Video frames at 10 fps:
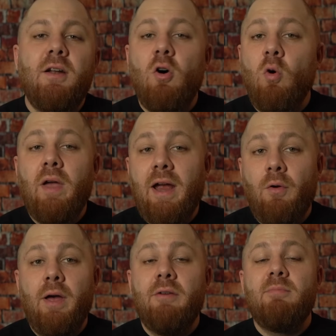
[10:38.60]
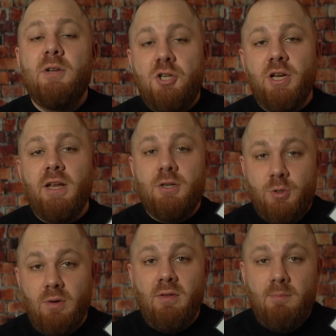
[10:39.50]
a whole era of
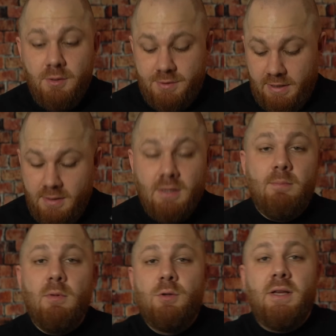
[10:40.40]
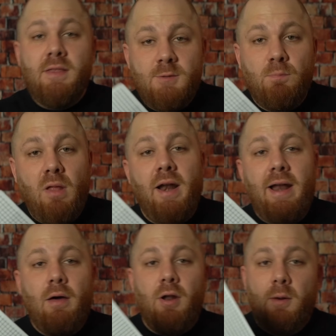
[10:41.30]
machine-driven music that's plotted
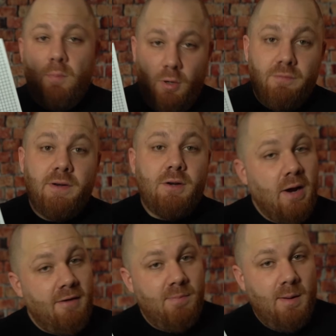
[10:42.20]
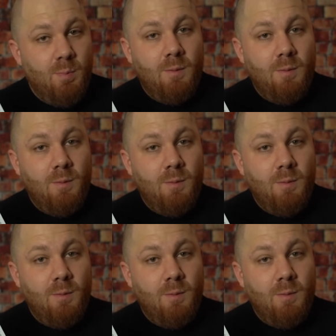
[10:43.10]
out on perfect graph paper.